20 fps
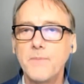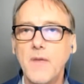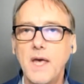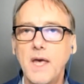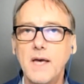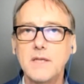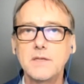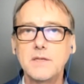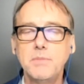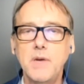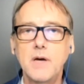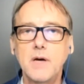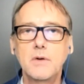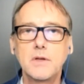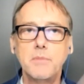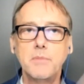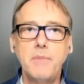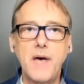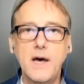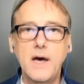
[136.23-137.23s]
and to be able
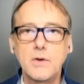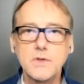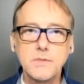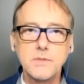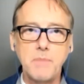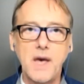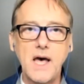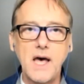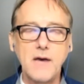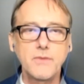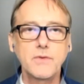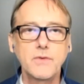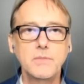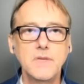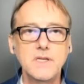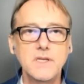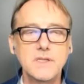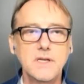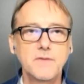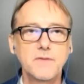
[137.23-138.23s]
to bounce back from
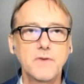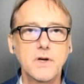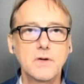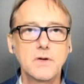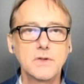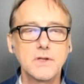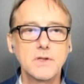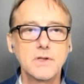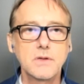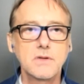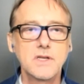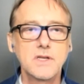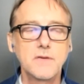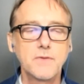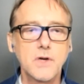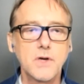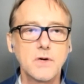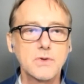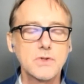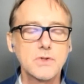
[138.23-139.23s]
these
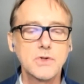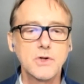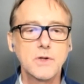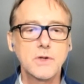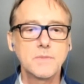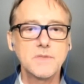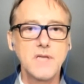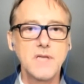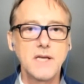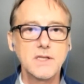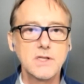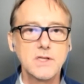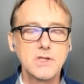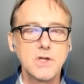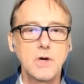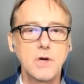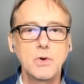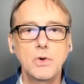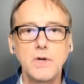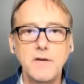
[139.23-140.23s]
difficult circumstances,
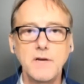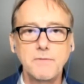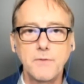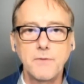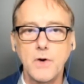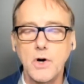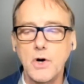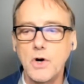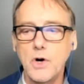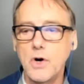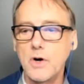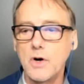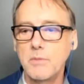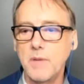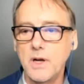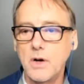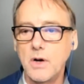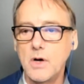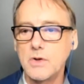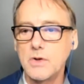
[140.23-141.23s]
not only for her,
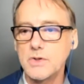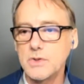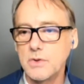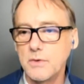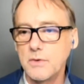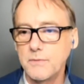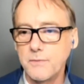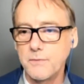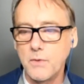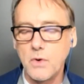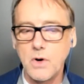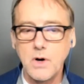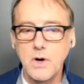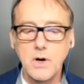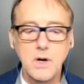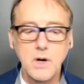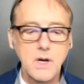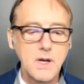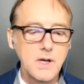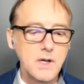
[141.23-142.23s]
but also
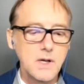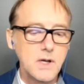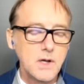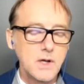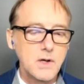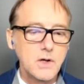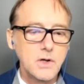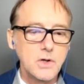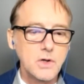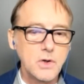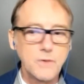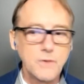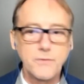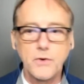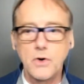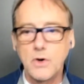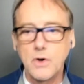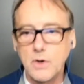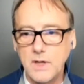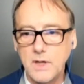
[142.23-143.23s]
for
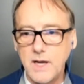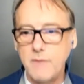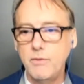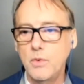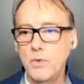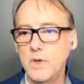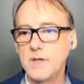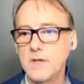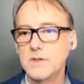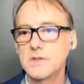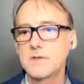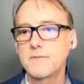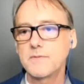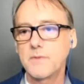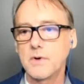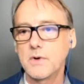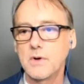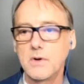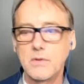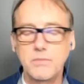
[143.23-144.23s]
her loved ones,
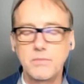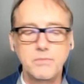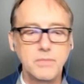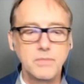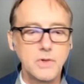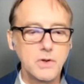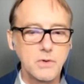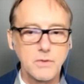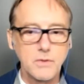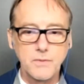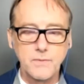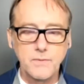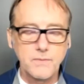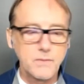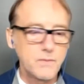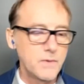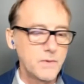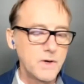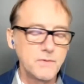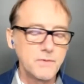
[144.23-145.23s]
for,
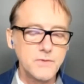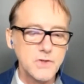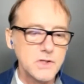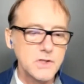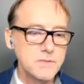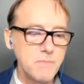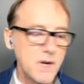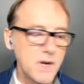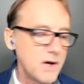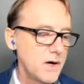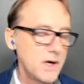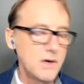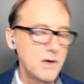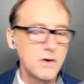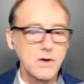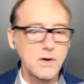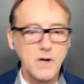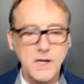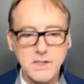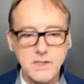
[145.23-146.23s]
if she's married,
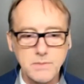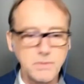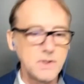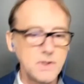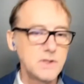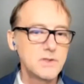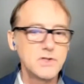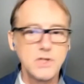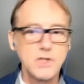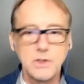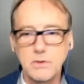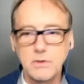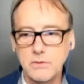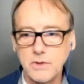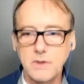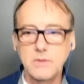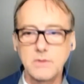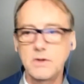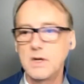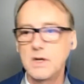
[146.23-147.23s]
her husband,
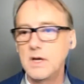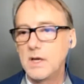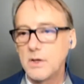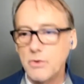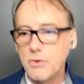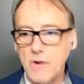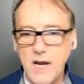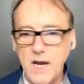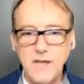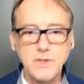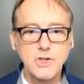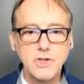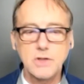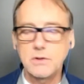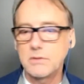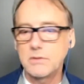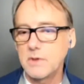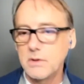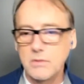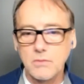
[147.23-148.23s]
children,
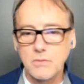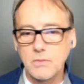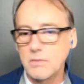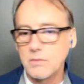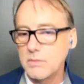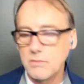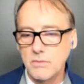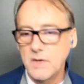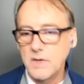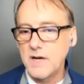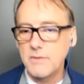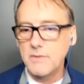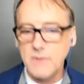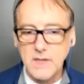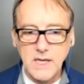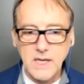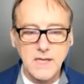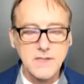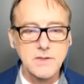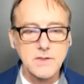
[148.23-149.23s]
grandchildren, whatever the
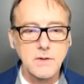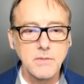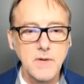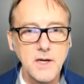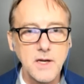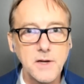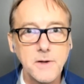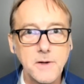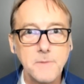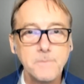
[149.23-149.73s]
case may be.